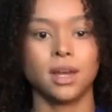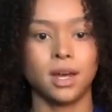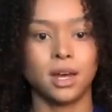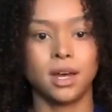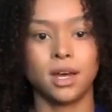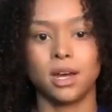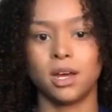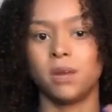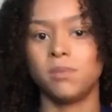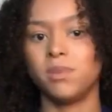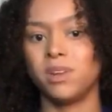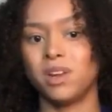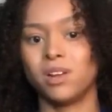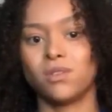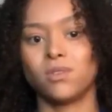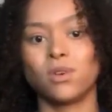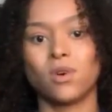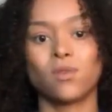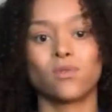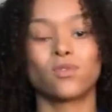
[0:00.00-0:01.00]

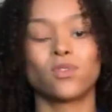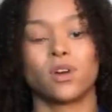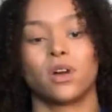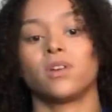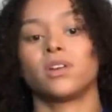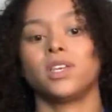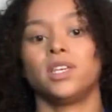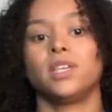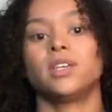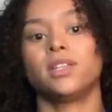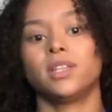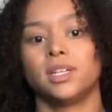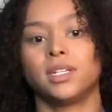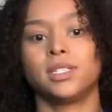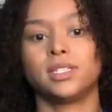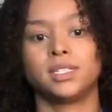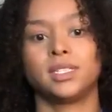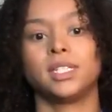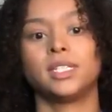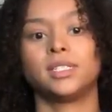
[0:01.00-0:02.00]
overall healing,
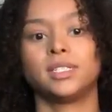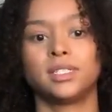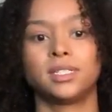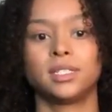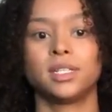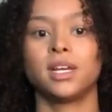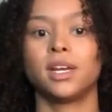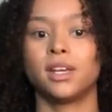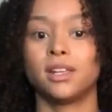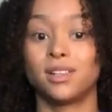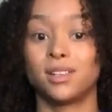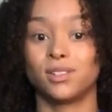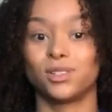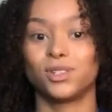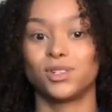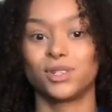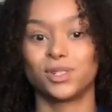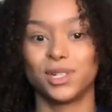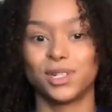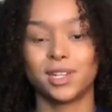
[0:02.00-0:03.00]
since the
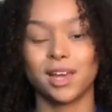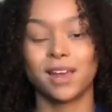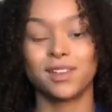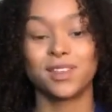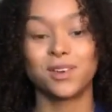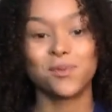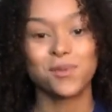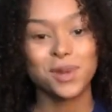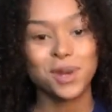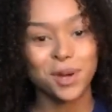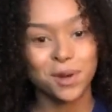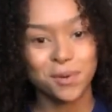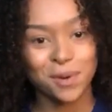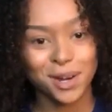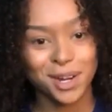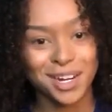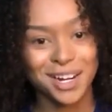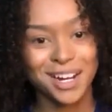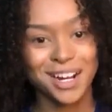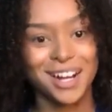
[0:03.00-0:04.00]
surgery site that we are
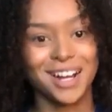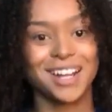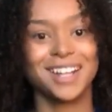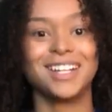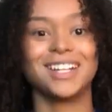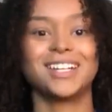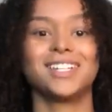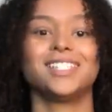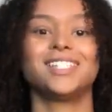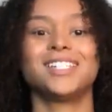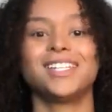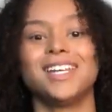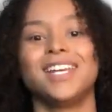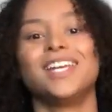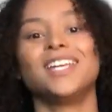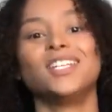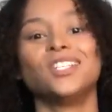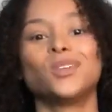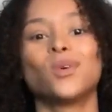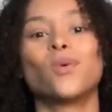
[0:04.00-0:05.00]
working on is an
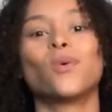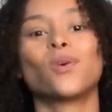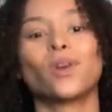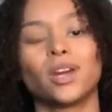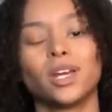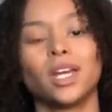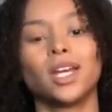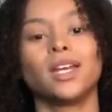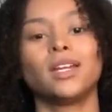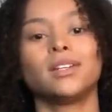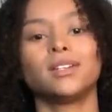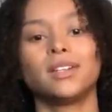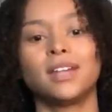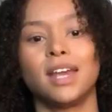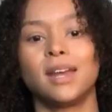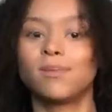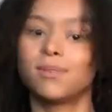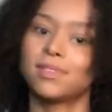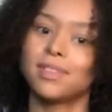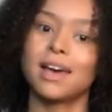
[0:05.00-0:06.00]
end organ.
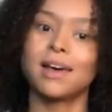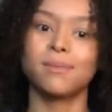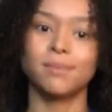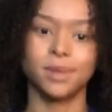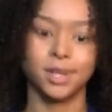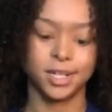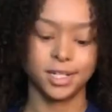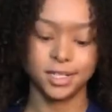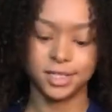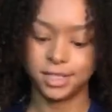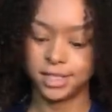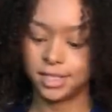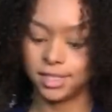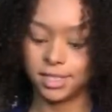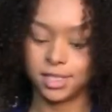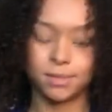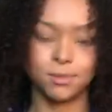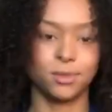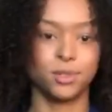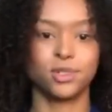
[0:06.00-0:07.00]
And what that means is
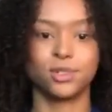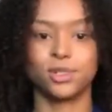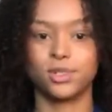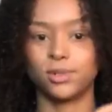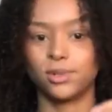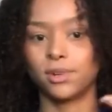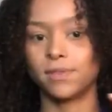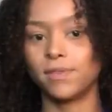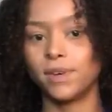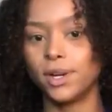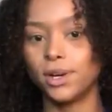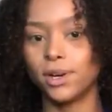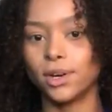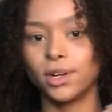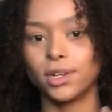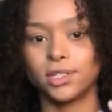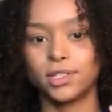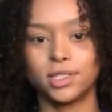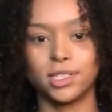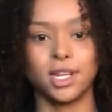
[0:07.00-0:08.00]
similar to our
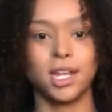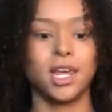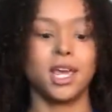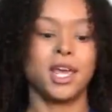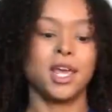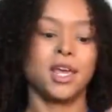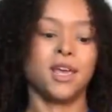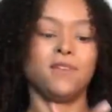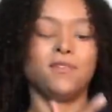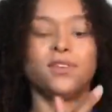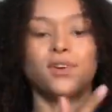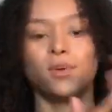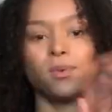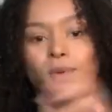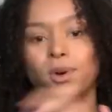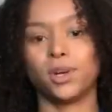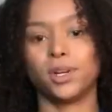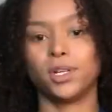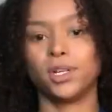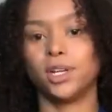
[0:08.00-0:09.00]
fingers. If you
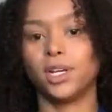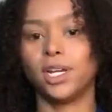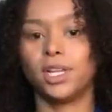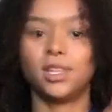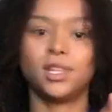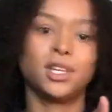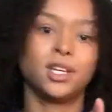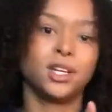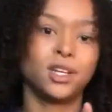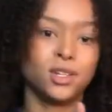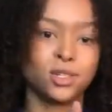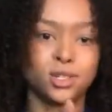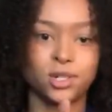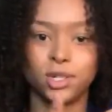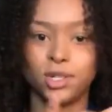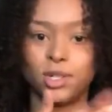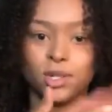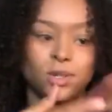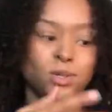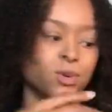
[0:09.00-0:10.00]
were to look at the
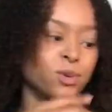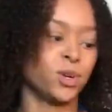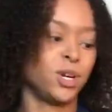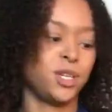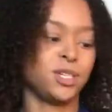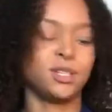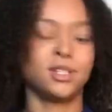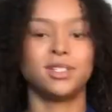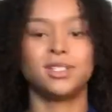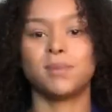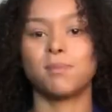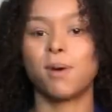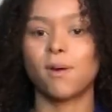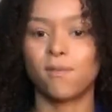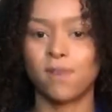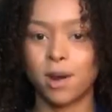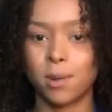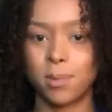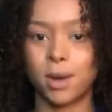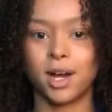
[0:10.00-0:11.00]
circulatory system
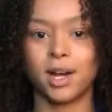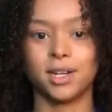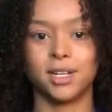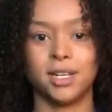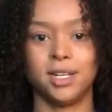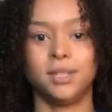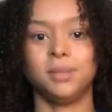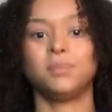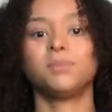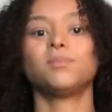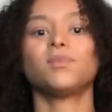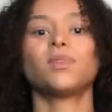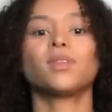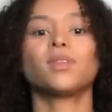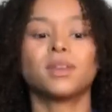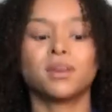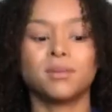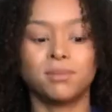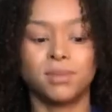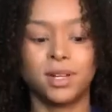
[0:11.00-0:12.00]
of our body,
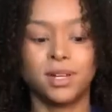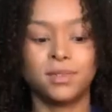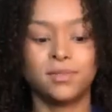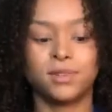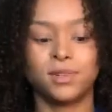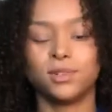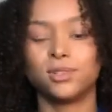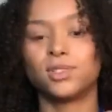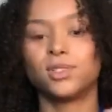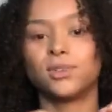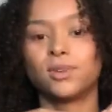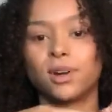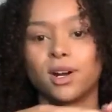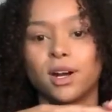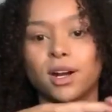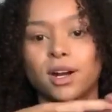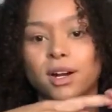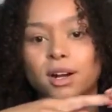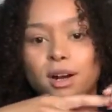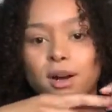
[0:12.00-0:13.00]
blood flows to
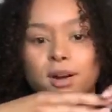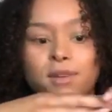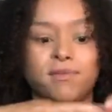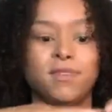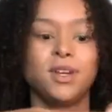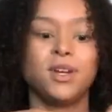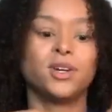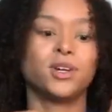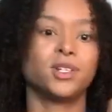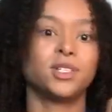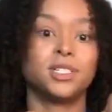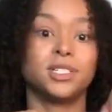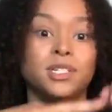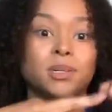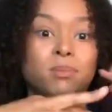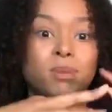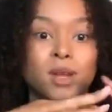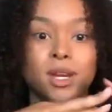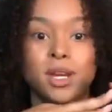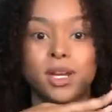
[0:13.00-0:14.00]
our fingers, and
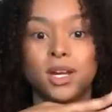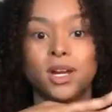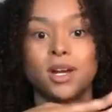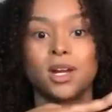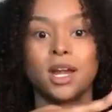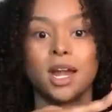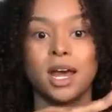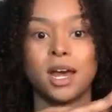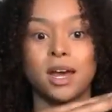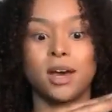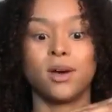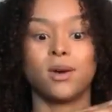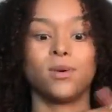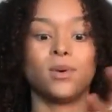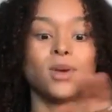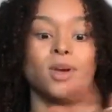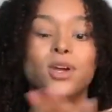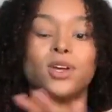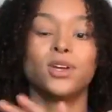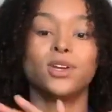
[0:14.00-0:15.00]
depending on
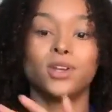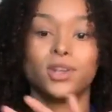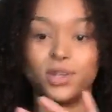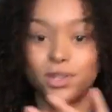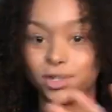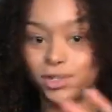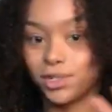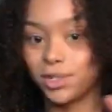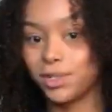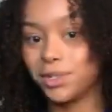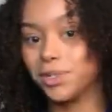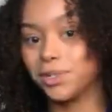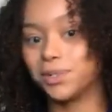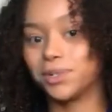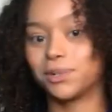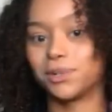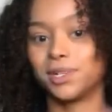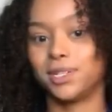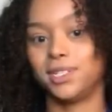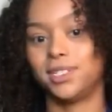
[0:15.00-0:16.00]
how good your
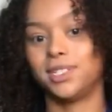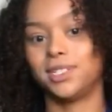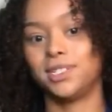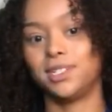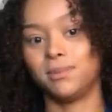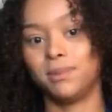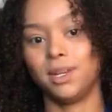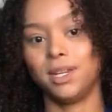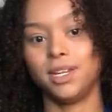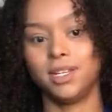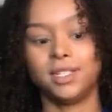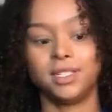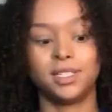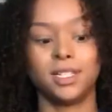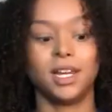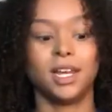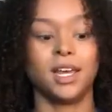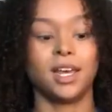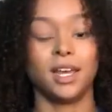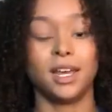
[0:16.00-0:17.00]
circulatory system is,
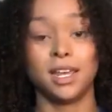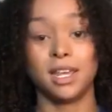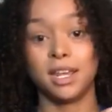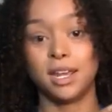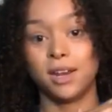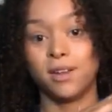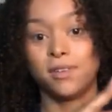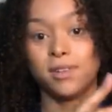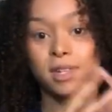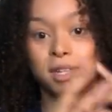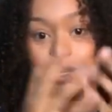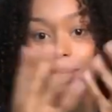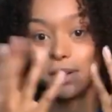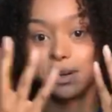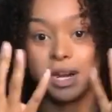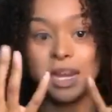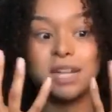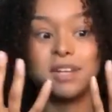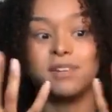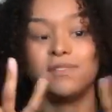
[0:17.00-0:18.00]
that your
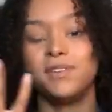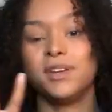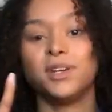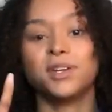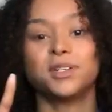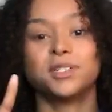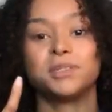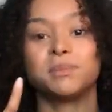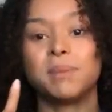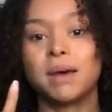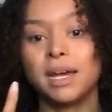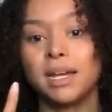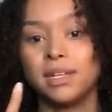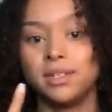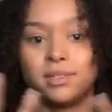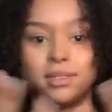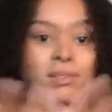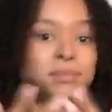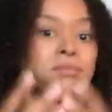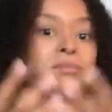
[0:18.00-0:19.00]
end fingers
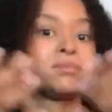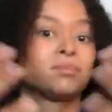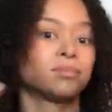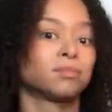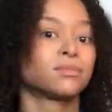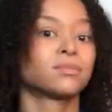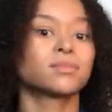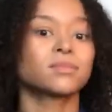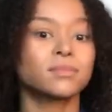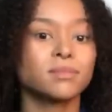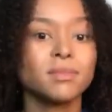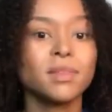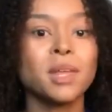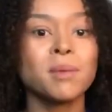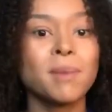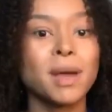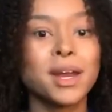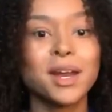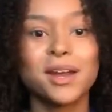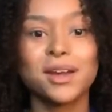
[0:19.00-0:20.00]
might
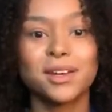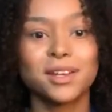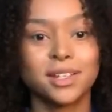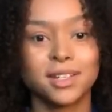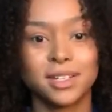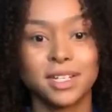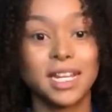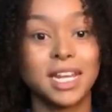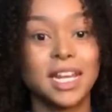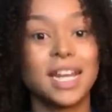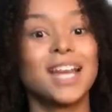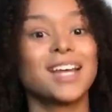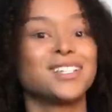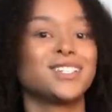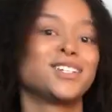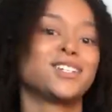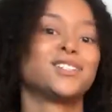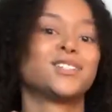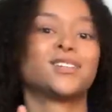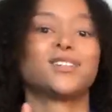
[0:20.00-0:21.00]
not get as
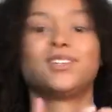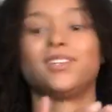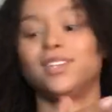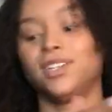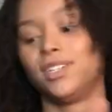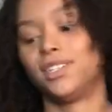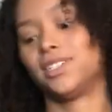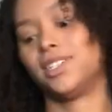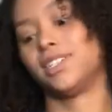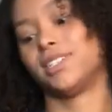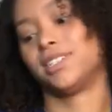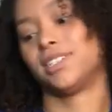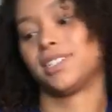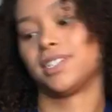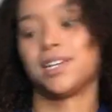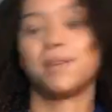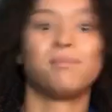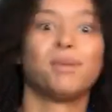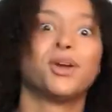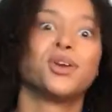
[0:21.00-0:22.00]
good circulation
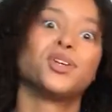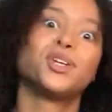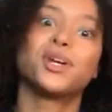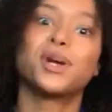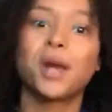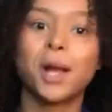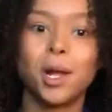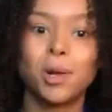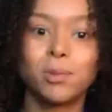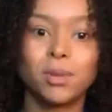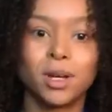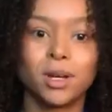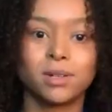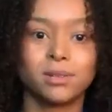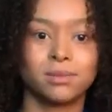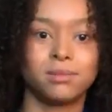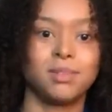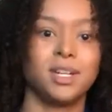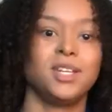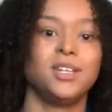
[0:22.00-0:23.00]
compared to your elbow,
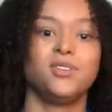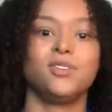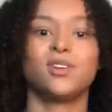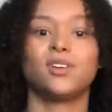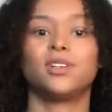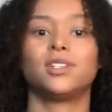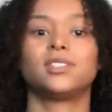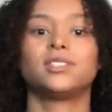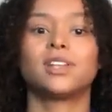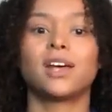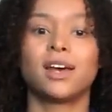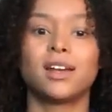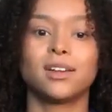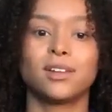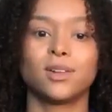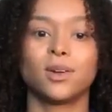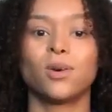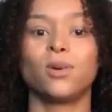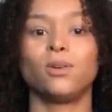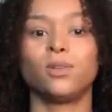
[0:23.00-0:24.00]
and you notice that
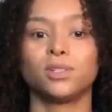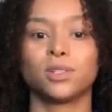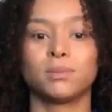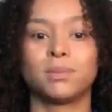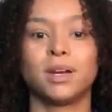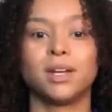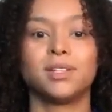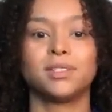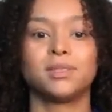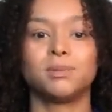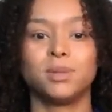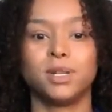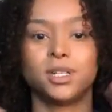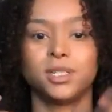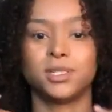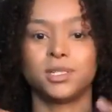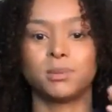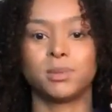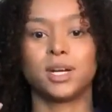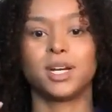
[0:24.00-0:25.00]
in the colder months
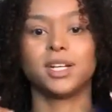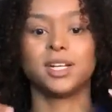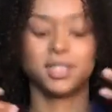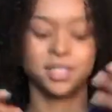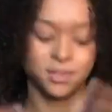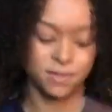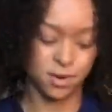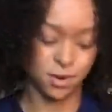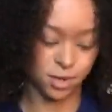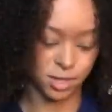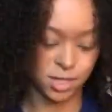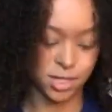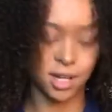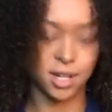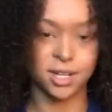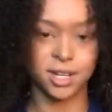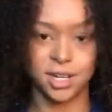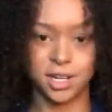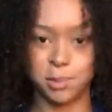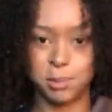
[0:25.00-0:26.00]
because your body is focused
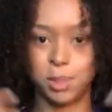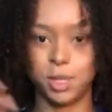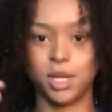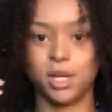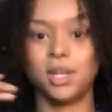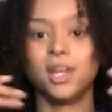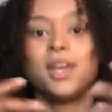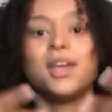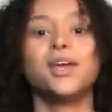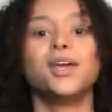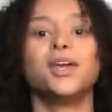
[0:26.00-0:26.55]
on keeping